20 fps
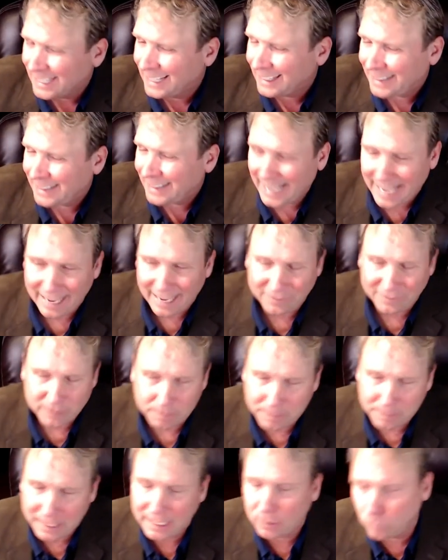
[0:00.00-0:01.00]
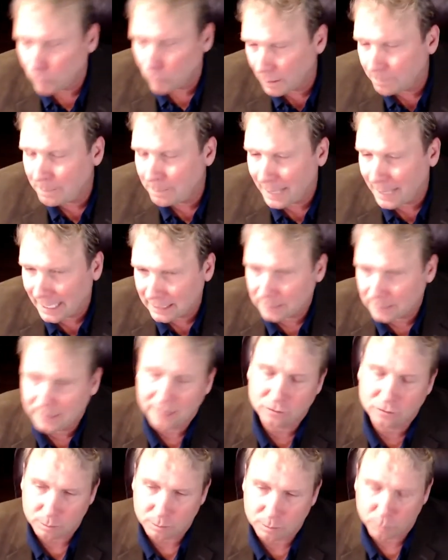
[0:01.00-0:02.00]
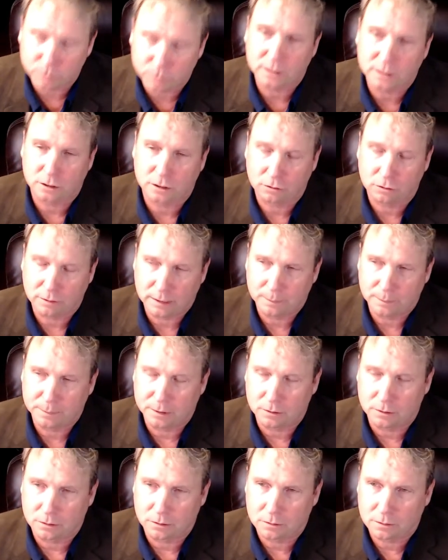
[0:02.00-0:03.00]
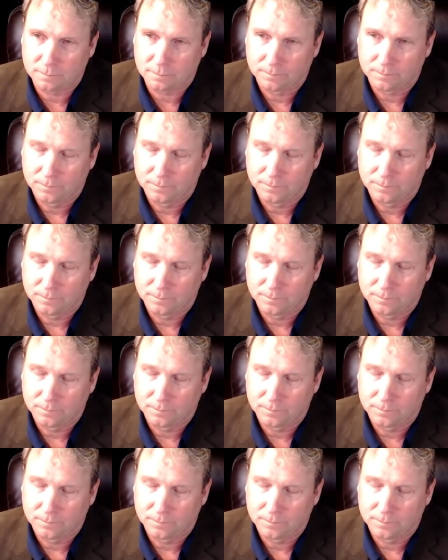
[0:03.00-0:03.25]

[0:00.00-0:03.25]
they have to pay what Magnum has reported to the credit bureaus.